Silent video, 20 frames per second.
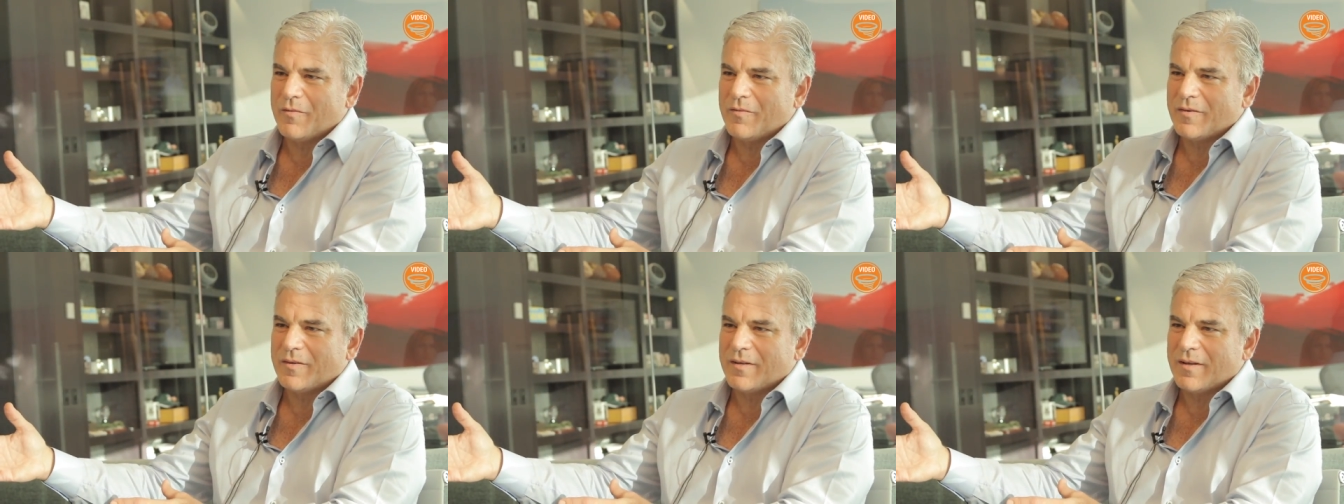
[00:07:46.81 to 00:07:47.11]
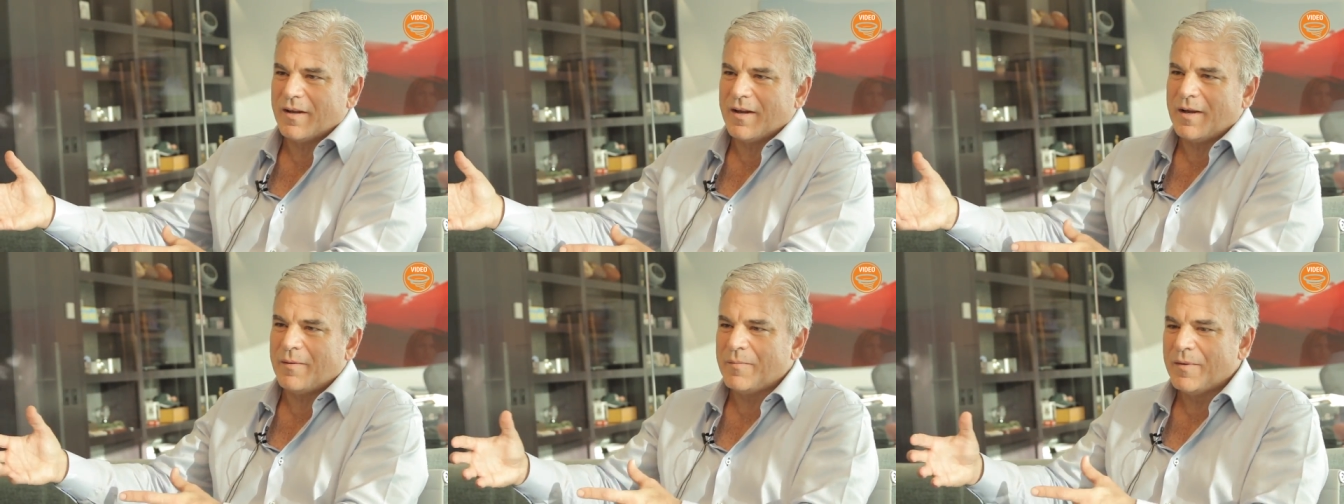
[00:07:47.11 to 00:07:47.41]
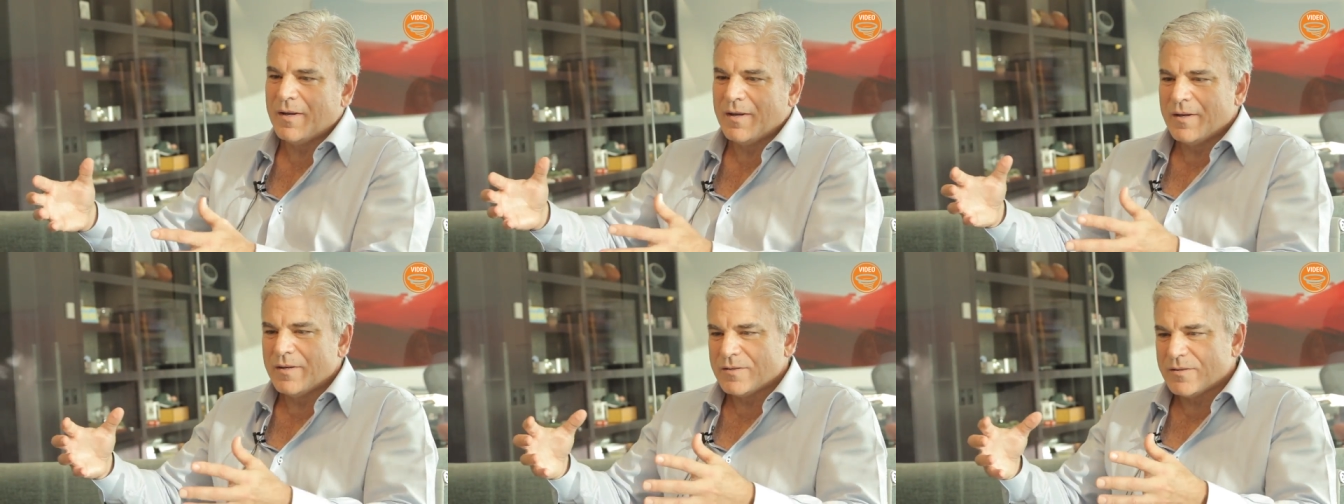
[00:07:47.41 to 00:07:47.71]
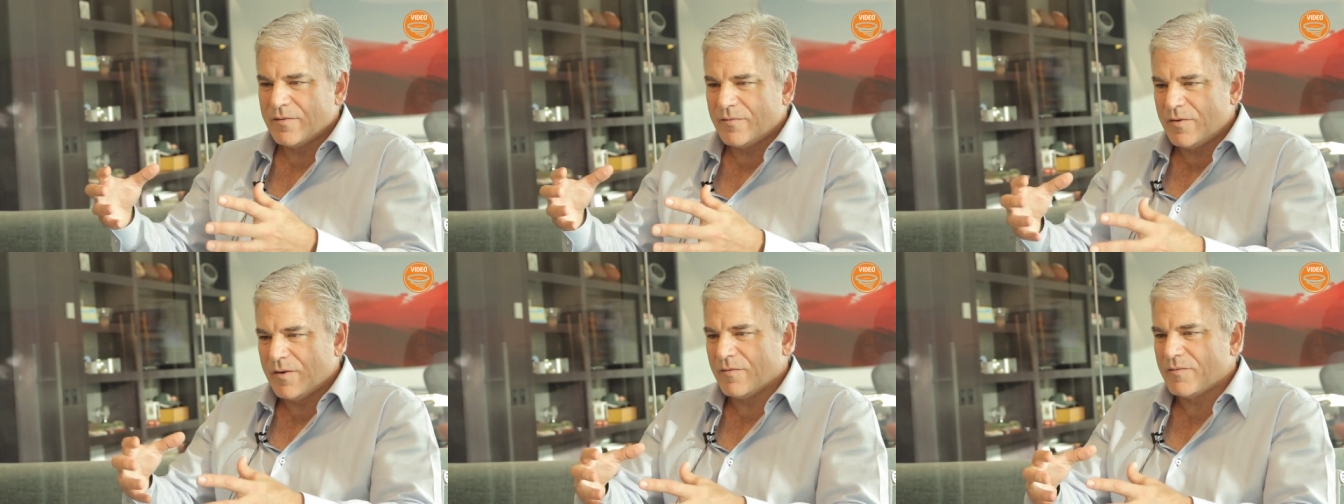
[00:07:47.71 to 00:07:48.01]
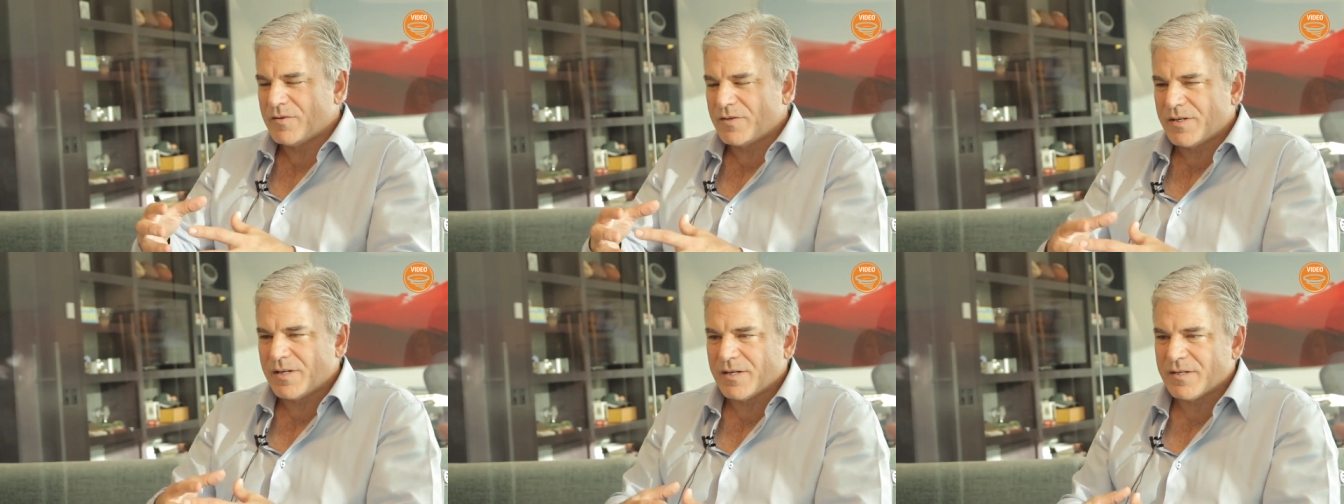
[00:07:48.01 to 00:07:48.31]
over time. So if you
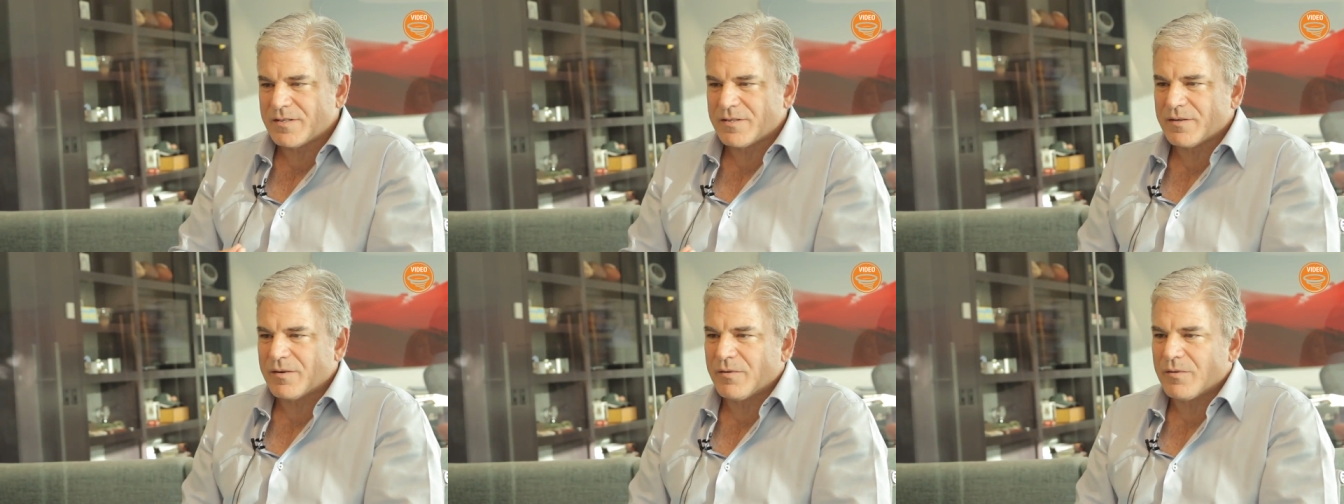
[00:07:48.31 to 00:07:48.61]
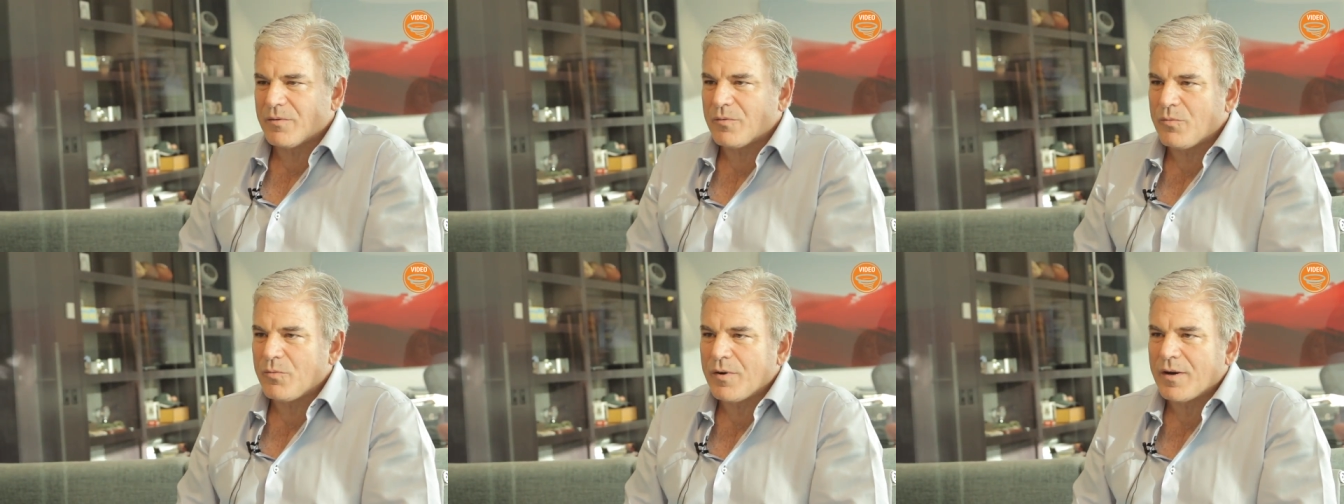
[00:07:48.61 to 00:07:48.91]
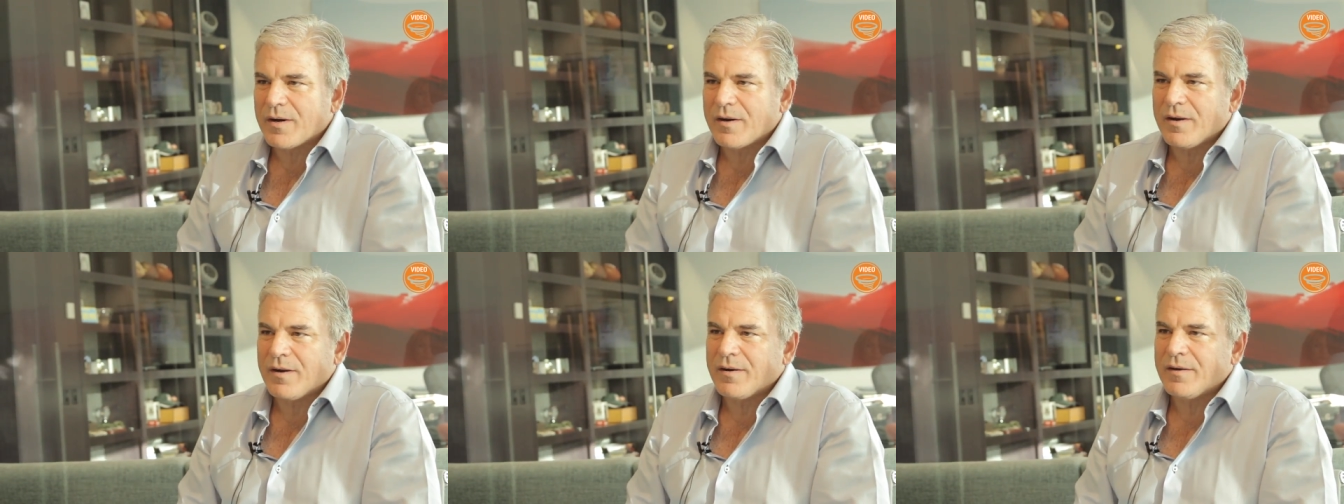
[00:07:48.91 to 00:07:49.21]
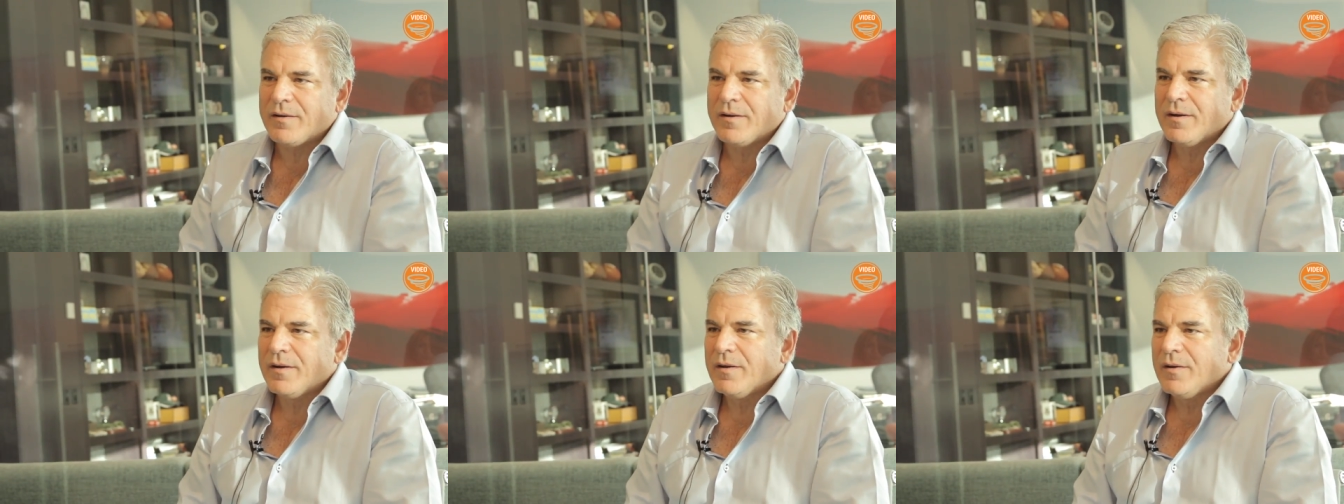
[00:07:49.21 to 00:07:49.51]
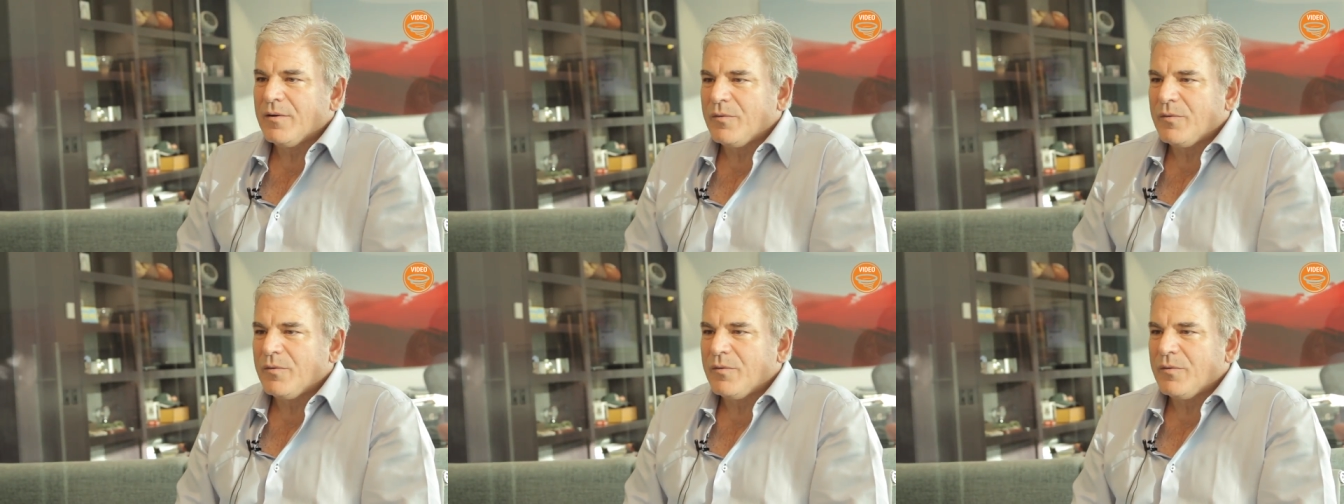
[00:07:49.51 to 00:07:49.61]
have a chance to go to work on